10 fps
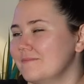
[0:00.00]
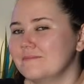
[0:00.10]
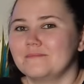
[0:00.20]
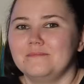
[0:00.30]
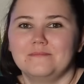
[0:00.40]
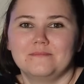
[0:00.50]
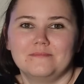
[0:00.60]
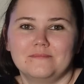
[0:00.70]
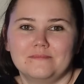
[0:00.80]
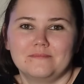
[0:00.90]

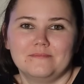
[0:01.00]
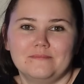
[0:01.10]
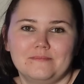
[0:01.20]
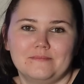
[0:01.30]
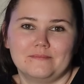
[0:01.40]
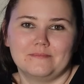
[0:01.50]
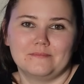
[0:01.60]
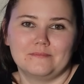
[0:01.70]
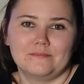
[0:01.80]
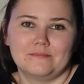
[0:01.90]

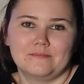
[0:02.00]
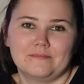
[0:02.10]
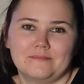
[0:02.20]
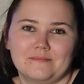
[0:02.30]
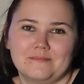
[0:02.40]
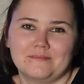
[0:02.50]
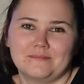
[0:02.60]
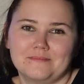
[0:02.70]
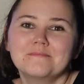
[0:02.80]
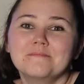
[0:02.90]

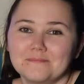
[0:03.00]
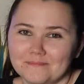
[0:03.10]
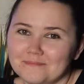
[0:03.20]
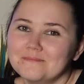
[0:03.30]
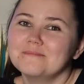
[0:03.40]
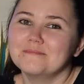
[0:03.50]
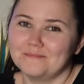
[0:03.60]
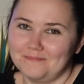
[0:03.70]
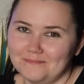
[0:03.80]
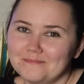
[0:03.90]

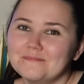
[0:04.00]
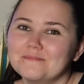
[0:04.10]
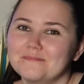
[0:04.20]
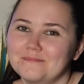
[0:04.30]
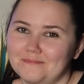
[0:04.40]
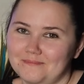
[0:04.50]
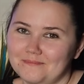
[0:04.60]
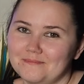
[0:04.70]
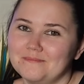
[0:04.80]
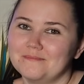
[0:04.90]

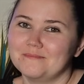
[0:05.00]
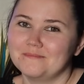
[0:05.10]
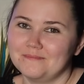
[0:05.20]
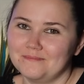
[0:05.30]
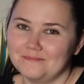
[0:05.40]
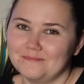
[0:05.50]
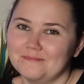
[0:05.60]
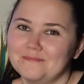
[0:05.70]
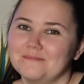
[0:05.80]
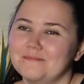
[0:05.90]

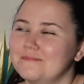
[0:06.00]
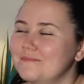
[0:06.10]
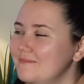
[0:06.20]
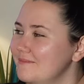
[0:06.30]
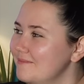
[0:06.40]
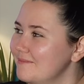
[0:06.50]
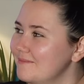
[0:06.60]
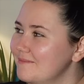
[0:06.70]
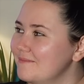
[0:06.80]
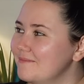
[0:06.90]

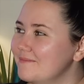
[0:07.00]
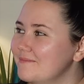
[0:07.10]
(not speaking)